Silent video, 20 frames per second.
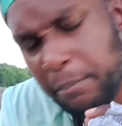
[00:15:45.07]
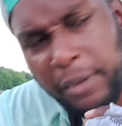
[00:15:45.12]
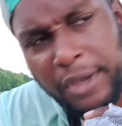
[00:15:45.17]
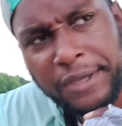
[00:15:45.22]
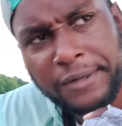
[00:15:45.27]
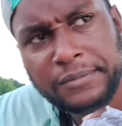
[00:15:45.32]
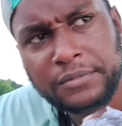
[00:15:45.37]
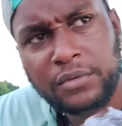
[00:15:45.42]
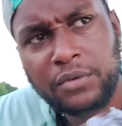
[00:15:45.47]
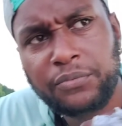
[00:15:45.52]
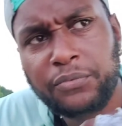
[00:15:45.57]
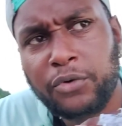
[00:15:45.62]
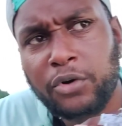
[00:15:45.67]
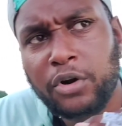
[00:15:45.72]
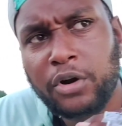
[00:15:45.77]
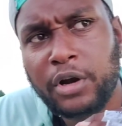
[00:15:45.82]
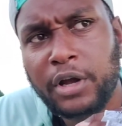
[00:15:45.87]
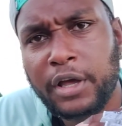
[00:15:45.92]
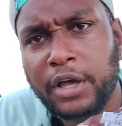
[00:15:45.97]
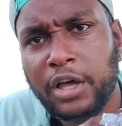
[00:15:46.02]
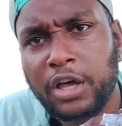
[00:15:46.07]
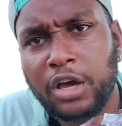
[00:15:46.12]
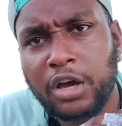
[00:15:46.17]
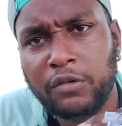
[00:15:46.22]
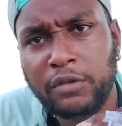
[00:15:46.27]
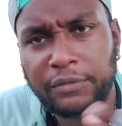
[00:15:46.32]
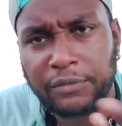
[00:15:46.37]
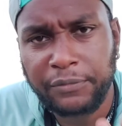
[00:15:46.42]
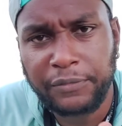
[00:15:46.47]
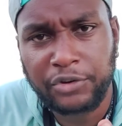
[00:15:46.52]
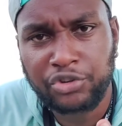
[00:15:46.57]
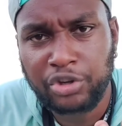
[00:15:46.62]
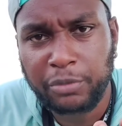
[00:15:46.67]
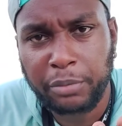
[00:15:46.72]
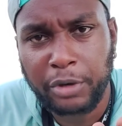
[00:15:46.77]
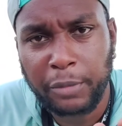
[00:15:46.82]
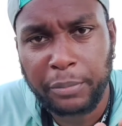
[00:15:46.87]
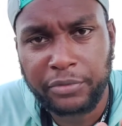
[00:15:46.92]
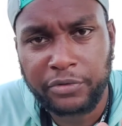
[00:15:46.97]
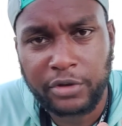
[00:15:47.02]
But for river
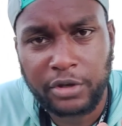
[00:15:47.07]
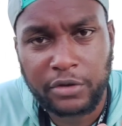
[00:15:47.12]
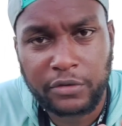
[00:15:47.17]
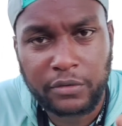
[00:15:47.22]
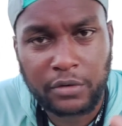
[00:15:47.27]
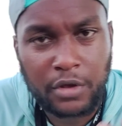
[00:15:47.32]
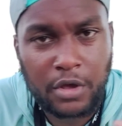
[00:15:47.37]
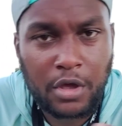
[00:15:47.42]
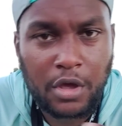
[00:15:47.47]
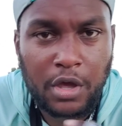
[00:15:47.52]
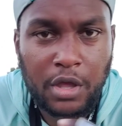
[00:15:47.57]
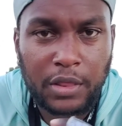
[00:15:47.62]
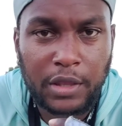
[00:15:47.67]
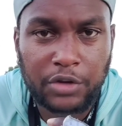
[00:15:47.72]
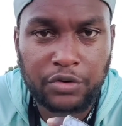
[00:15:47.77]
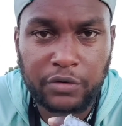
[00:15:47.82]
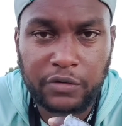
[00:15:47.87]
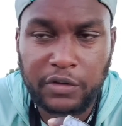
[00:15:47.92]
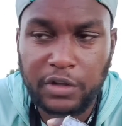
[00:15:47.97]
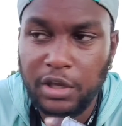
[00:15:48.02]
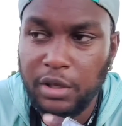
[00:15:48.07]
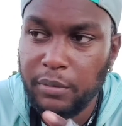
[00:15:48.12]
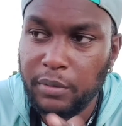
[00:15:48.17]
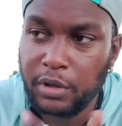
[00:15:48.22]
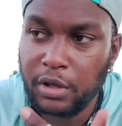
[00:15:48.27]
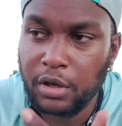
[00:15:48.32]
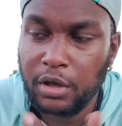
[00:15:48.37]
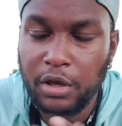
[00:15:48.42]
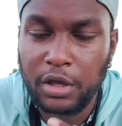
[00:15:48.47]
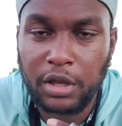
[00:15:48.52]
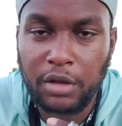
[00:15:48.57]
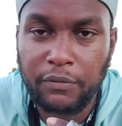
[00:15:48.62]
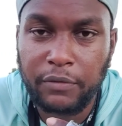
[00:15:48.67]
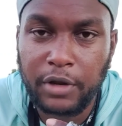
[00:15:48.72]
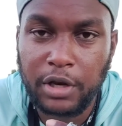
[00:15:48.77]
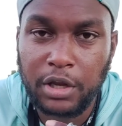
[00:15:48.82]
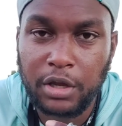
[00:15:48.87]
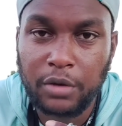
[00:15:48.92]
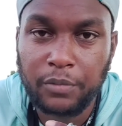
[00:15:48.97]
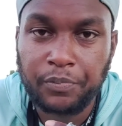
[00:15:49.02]
fishing purposes that you see in the
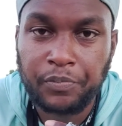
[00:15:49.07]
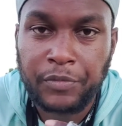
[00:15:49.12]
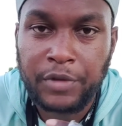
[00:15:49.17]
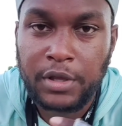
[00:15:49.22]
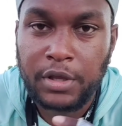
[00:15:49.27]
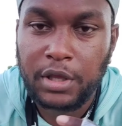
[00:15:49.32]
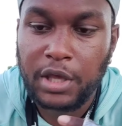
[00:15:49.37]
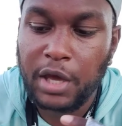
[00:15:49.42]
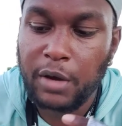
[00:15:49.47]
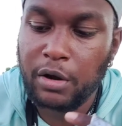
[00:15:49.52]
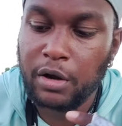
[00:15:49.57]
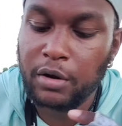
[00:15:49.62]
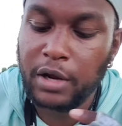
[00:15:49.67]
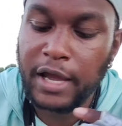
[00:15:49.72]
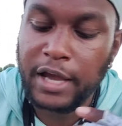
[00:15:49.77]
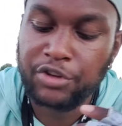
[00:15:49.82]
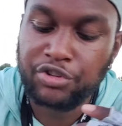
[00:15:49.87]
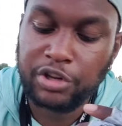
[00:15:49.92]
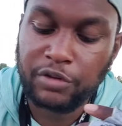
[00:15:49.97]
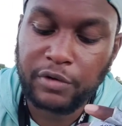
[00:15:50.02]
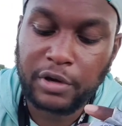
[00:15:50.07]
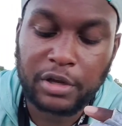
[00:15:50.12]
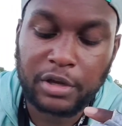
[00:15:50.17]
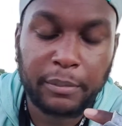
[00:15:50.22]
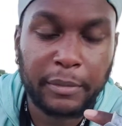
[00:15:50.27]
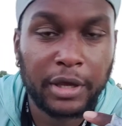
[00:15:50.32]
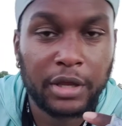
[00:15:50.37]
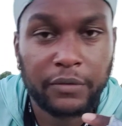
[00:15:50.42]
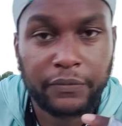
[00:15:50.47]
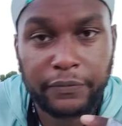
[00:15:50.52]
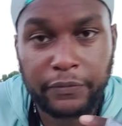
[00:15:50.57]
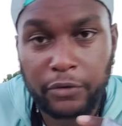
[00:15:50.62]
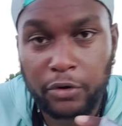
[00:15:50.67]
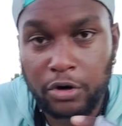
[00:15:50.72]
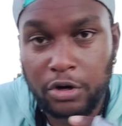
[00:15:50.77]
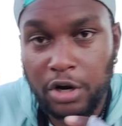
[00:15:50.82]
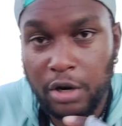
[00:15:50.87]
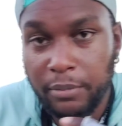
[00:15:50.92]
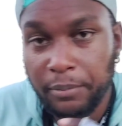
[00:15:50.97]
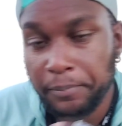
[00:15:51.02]
video, I would actually recommend
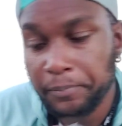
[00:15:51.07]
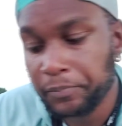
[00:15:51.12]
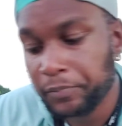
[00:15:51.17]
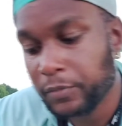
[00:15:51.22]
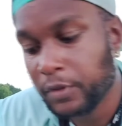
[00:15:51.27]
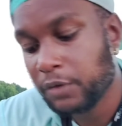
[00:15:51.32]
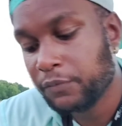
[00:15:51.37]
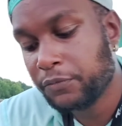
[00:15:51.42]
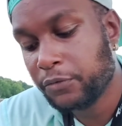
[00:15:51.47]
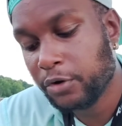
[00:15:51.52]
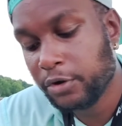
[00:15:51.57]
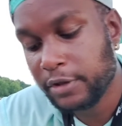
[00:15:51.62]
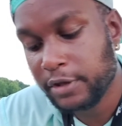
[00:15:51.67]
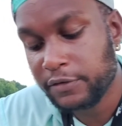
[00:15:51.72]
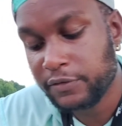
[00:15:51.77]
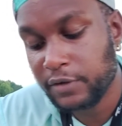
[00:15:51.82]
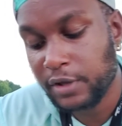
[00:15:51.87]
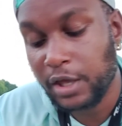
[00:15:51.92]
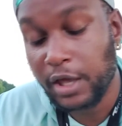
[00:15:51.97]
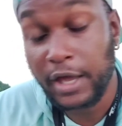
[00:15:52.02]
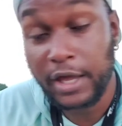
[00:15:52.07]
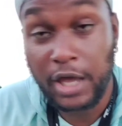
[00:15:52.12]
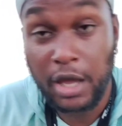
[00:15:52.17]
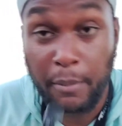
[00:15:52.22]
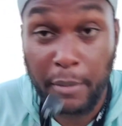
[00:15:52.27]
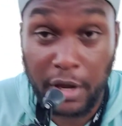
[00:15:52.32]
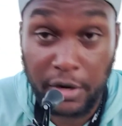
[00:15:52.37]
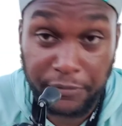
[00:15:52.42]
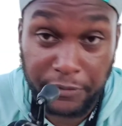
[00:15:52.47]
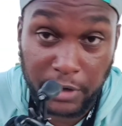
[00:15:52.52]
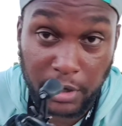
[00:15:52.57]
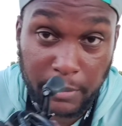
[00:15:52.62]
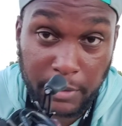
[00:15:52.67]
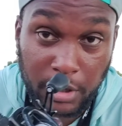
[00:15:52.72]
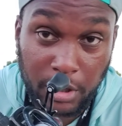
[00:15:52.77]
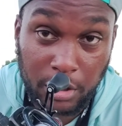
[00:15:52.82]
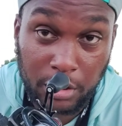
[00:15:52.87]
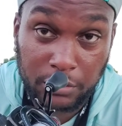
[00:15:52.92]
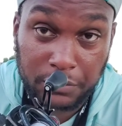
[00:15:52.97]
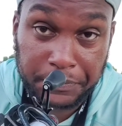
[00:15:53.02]
fluorocarbon for this. I got
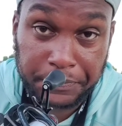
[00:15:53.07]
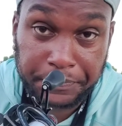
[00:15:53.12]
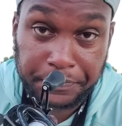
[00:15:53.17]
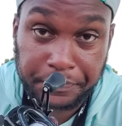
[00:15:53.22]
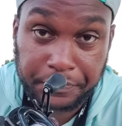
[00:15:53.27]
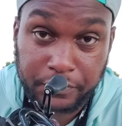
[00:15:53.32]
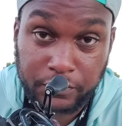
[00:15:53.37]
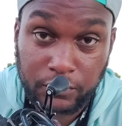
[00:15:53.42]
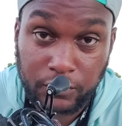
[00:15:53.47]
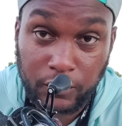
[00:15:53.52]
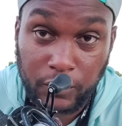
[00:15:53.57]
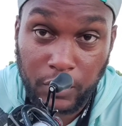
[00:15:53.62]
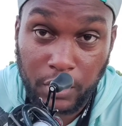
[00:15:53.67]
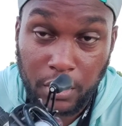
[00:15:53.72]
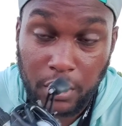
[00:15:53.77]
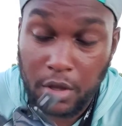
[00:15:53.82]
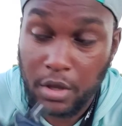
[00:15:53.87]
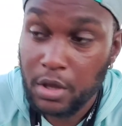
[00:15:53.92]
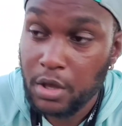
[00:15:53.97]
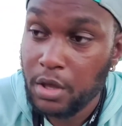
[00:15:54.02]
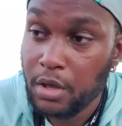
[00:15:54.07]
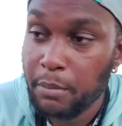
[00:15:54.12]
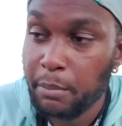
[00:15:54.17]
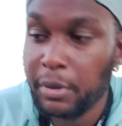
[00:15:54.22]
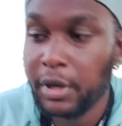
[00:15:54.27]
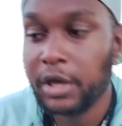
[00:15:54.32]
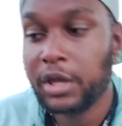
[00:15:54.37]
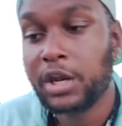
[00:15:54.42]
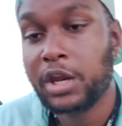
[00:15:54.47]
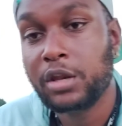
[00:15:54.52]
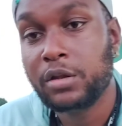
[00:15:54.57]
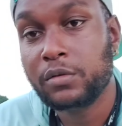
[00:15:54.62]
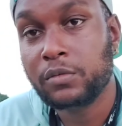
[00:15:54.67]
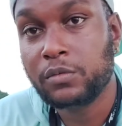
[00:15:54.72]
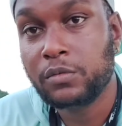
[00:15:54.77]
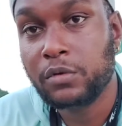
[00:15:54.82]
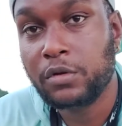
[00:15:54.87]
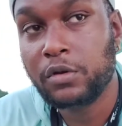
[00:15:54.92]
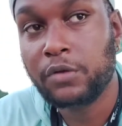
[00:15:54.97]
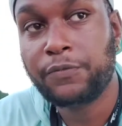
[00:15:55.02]
monofilament on, but
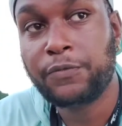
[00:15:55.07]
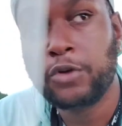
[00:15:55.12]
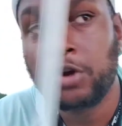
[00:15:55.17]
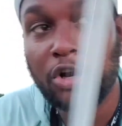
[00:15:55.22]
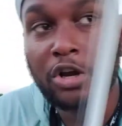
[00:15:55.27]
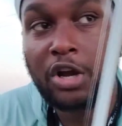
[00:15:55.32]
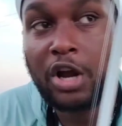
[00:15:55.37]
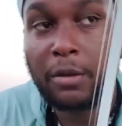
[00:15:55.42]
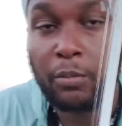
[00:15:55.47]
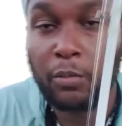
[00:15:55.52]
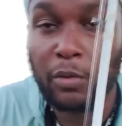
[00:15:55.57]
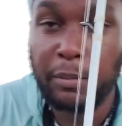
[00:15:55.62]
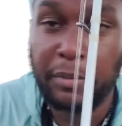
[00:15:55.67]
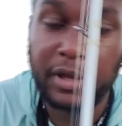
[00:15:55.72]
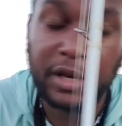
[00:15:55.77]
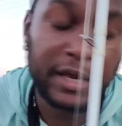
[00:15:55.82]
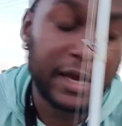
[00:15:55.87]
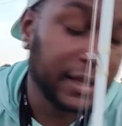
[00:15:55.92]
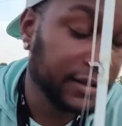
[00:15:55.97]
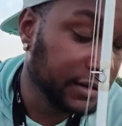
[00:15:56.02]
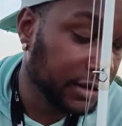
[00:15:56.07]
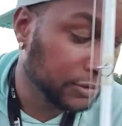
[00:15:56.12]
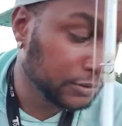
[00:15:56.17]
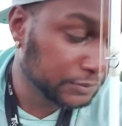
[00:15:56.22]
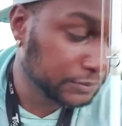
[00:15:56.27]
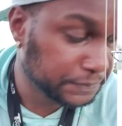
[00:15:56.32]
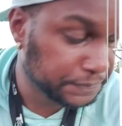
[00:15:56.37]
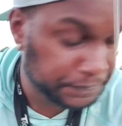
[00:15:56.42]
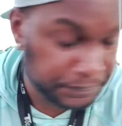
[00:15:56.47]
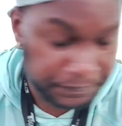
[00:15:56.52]
fluorocarbon would be the ideal.